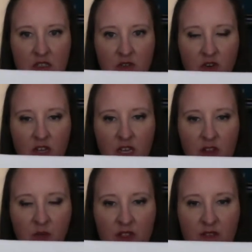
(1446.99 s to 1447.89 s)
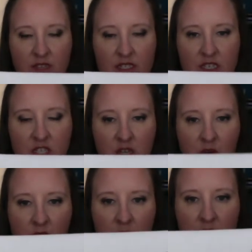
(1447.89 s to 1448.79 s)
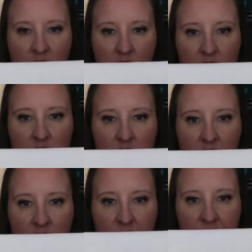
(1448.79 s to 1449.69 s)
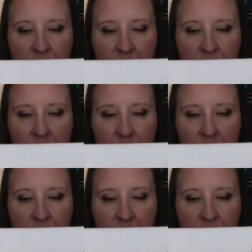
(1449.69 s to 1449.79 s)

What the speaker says: or like the width of the stitches. I want them to all look the same.